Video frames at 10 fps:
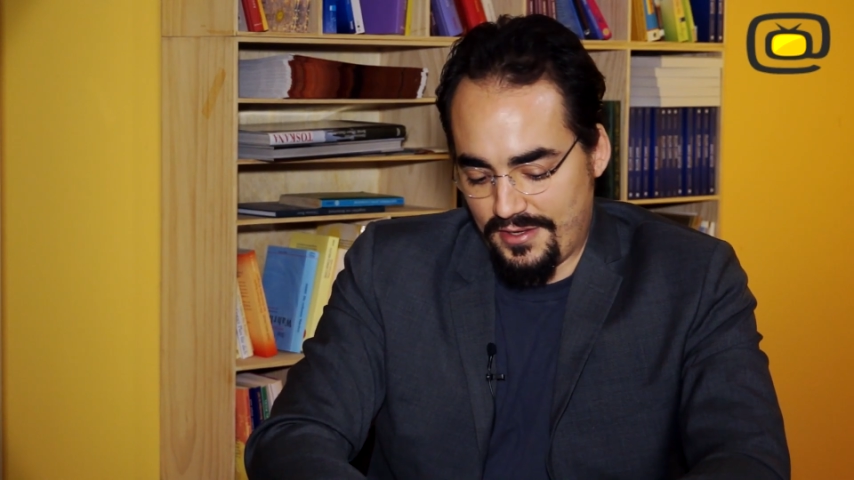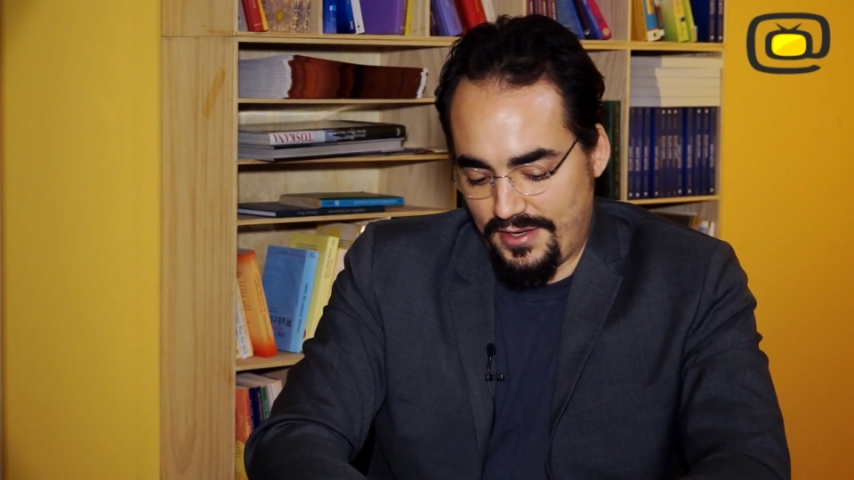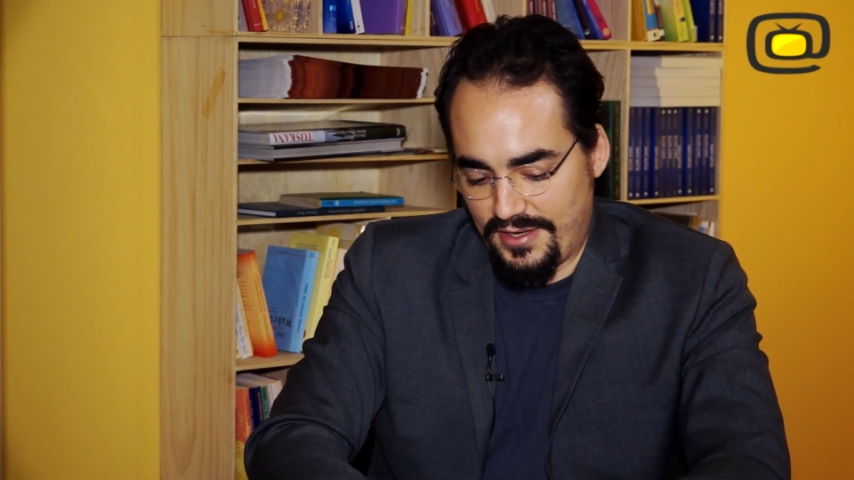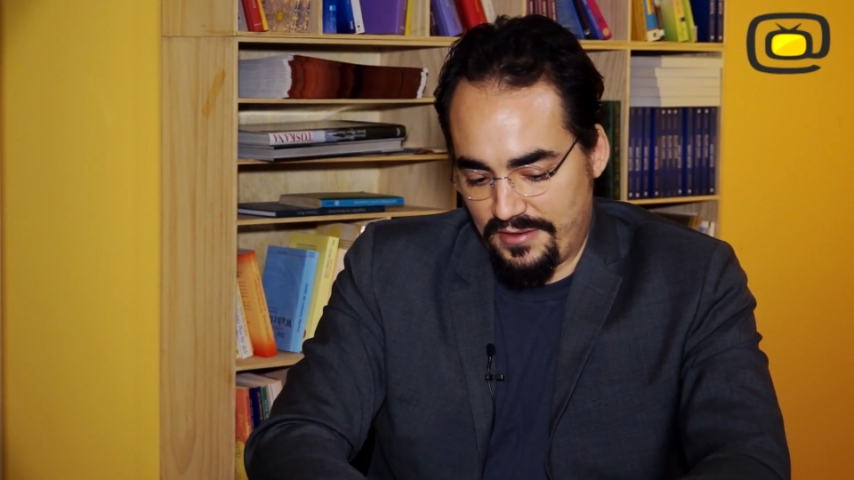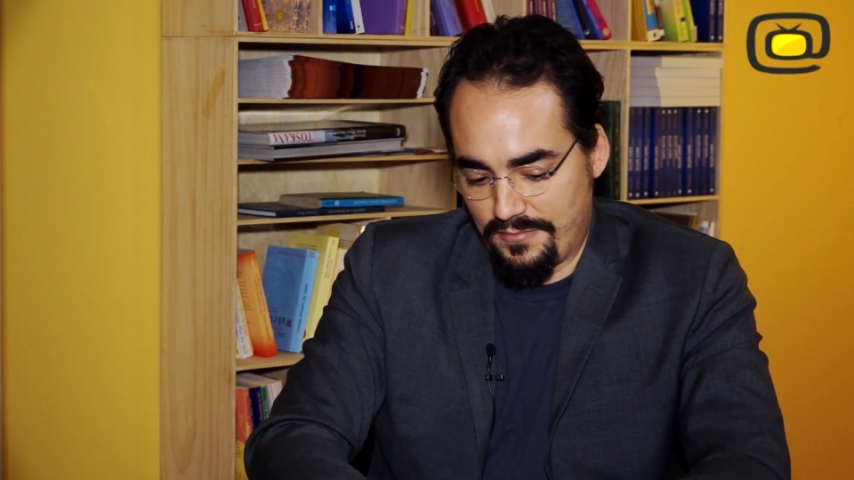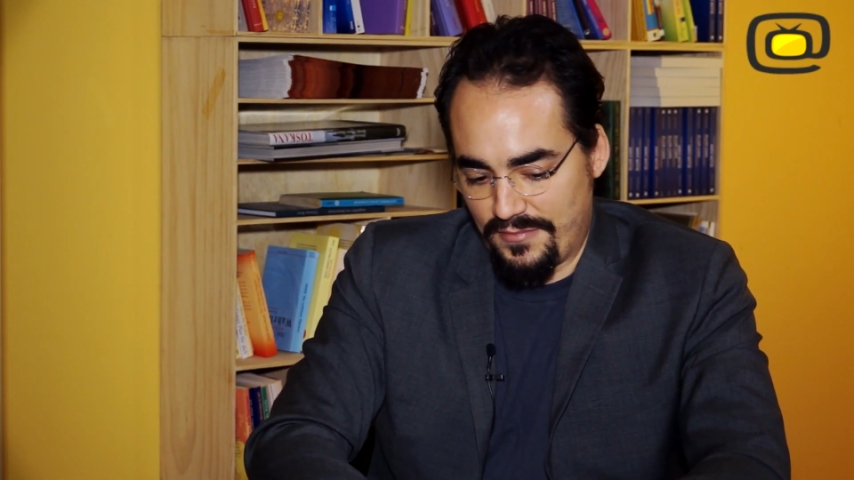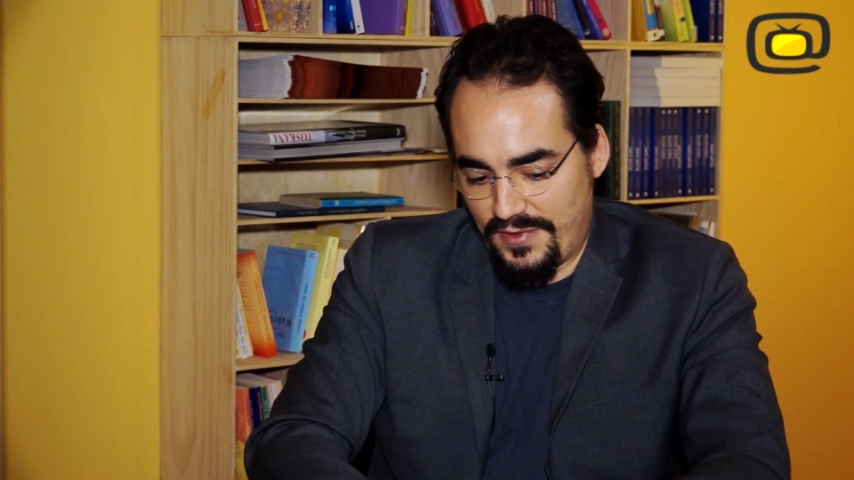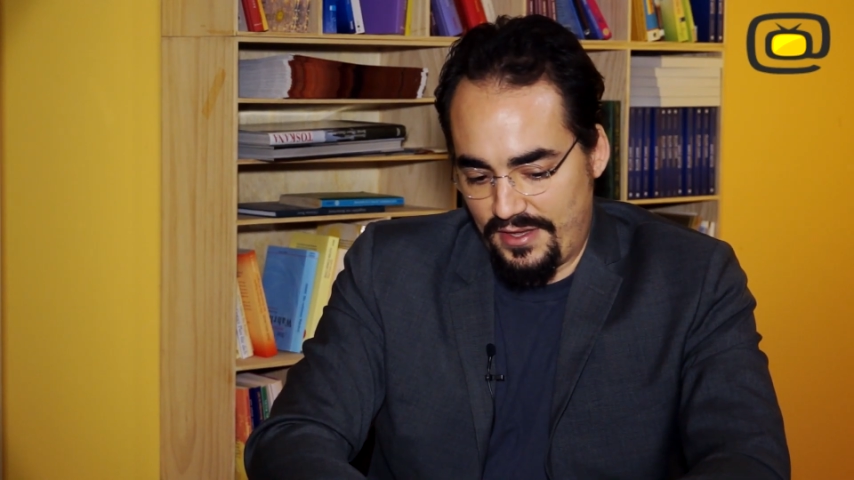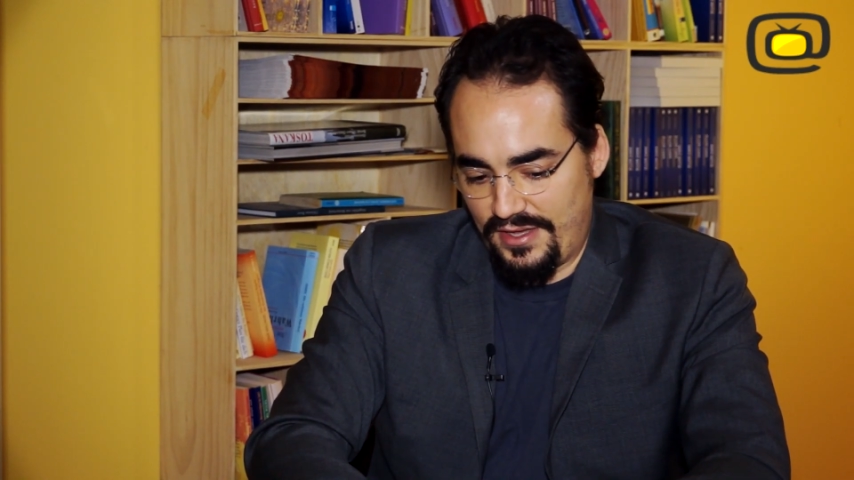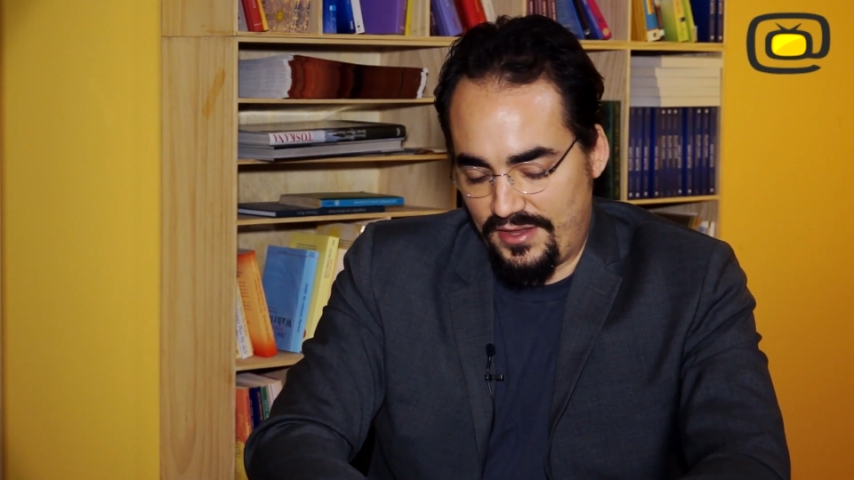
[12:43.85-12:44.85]

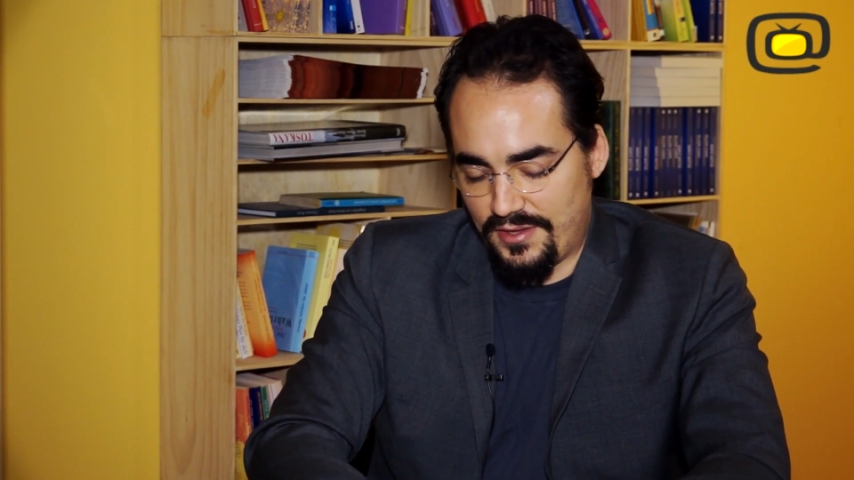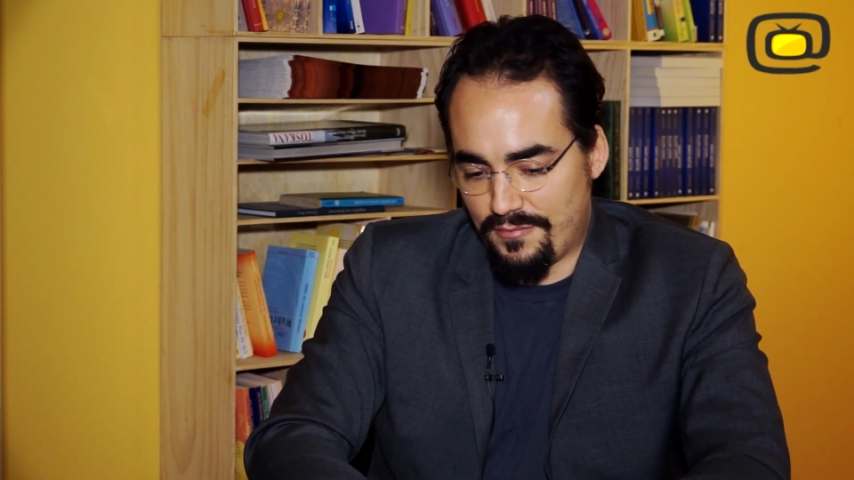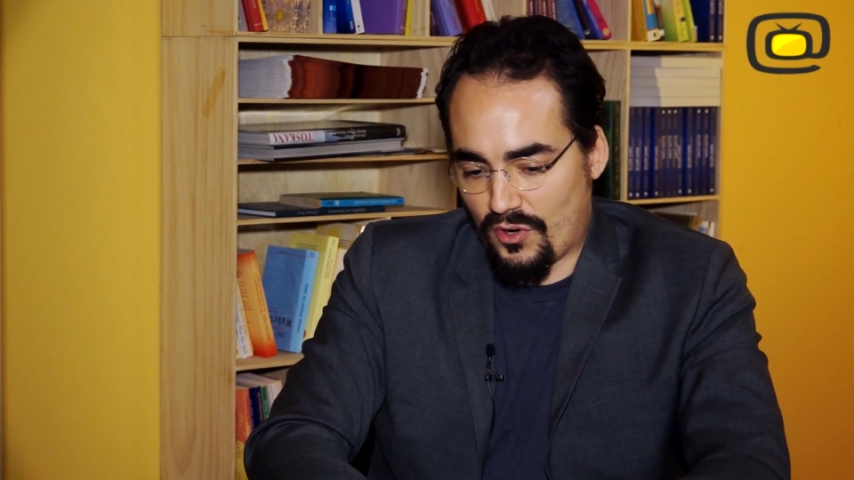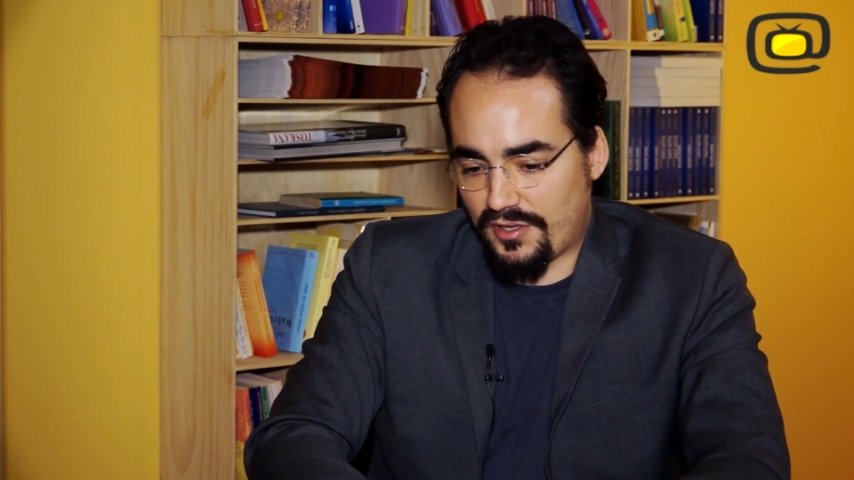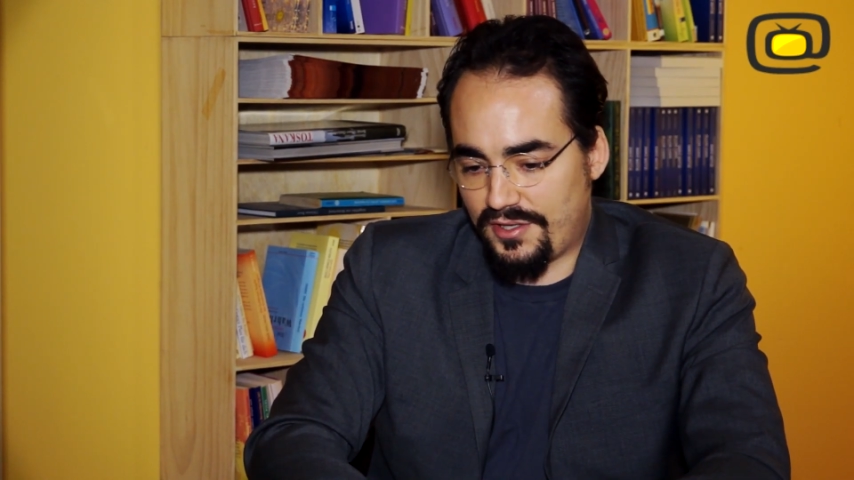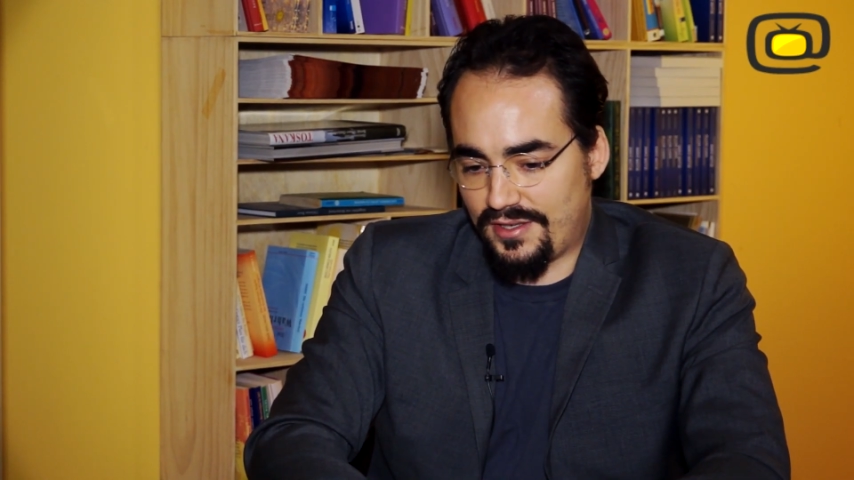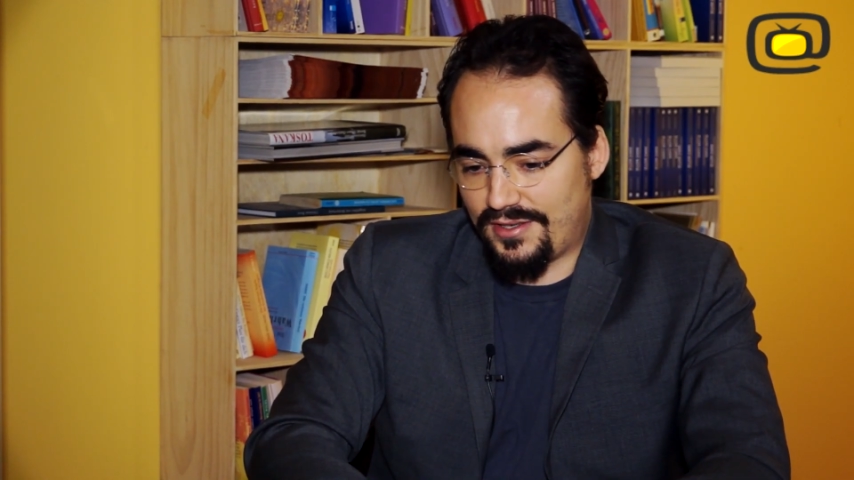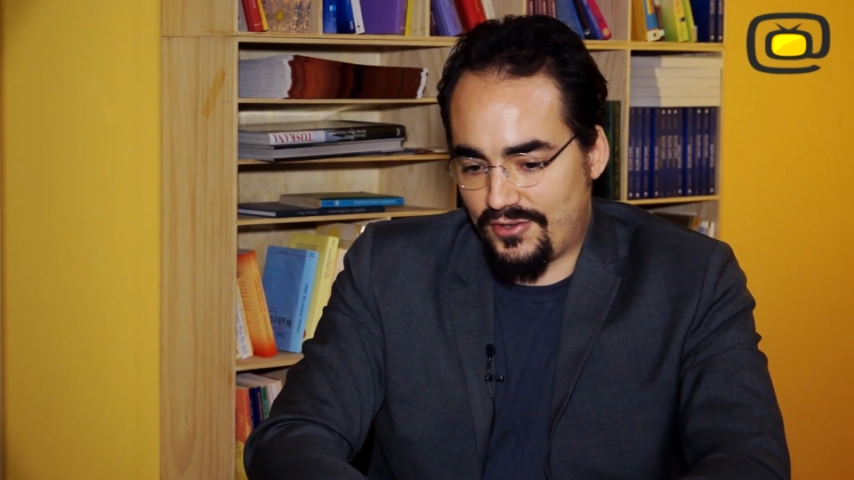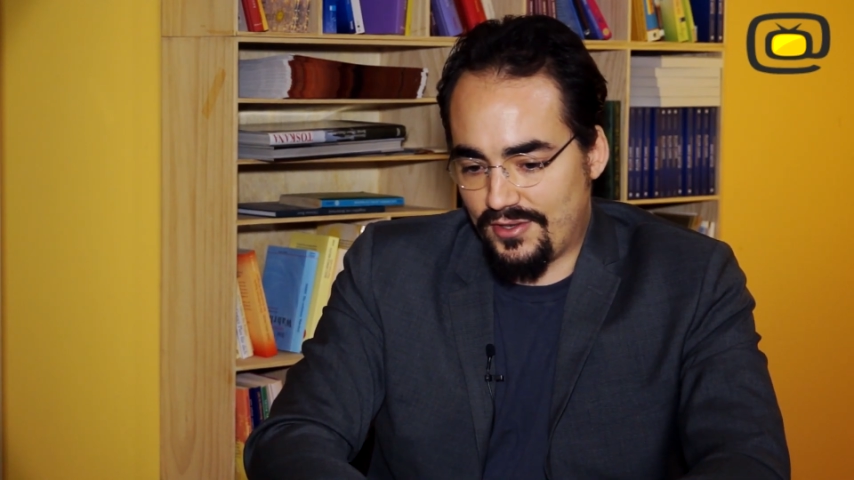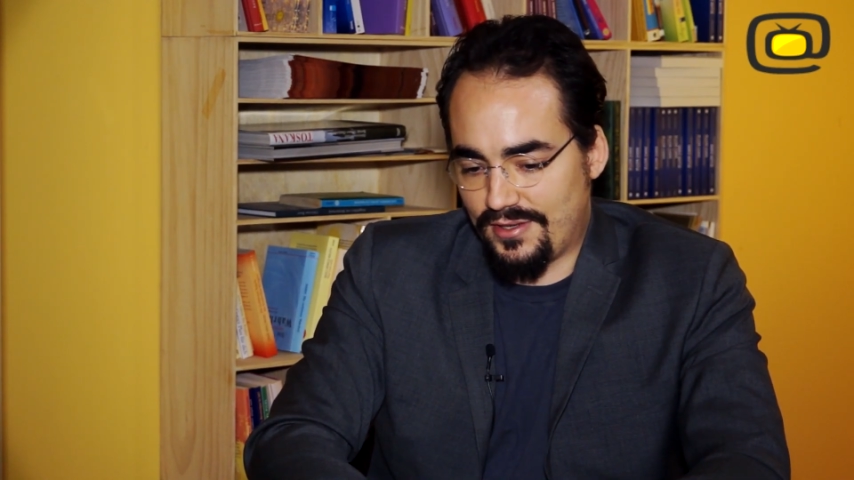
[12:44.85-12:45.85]
The
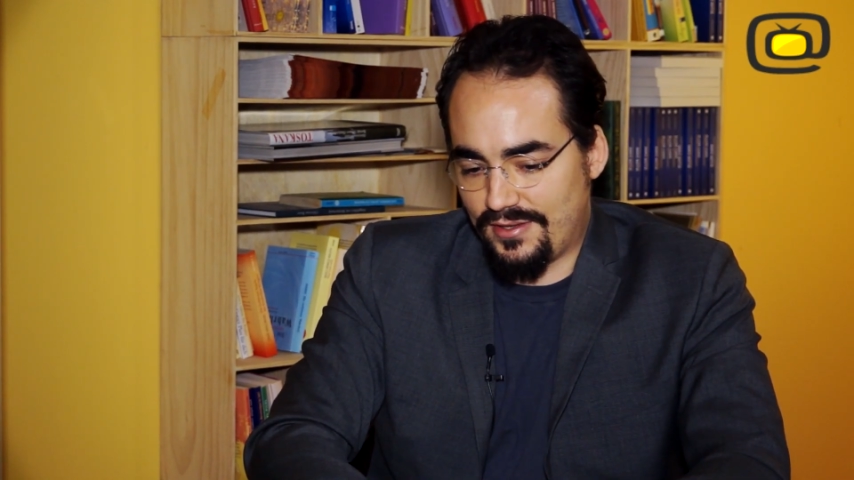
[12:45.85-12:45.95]
market